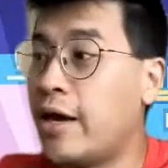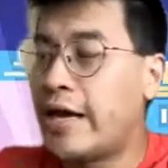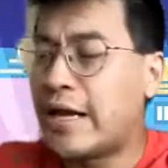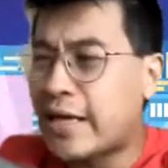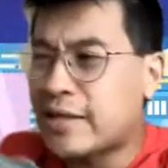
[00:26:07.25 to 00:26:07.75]

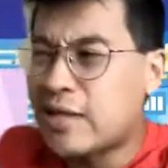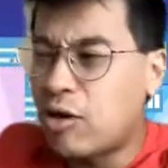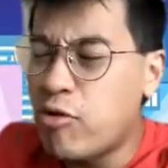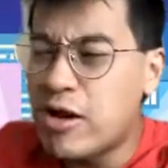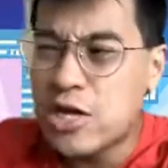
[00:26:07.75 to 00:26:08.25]
and I can
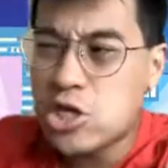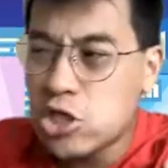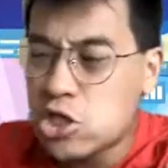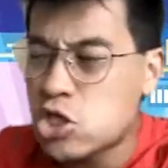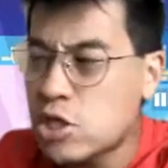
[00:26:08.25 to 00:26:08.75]
tell
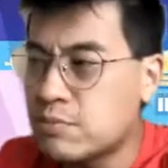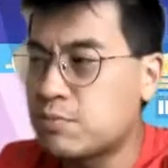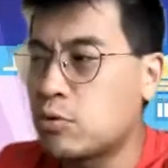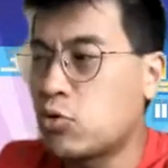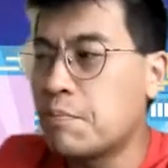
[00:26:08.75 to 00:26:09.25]
relationships
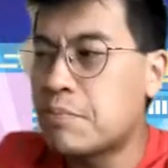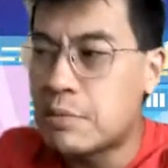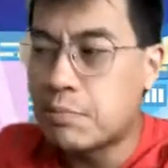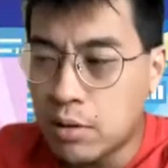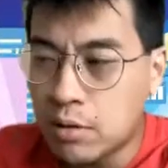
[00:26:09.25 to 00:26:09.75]
between
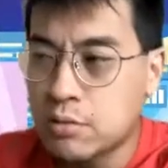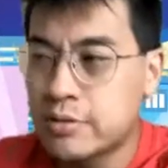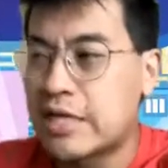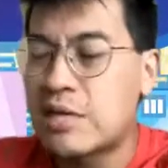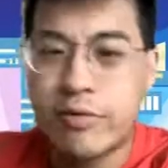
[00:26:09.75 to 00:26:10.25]
people
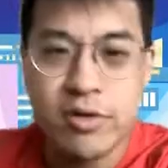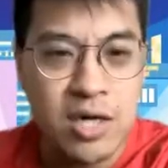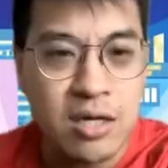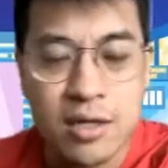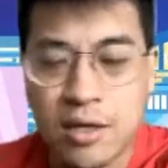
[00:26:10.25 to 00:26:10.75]
that email each
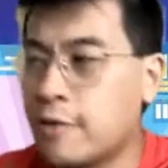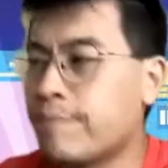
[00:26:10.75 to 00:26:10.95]
other,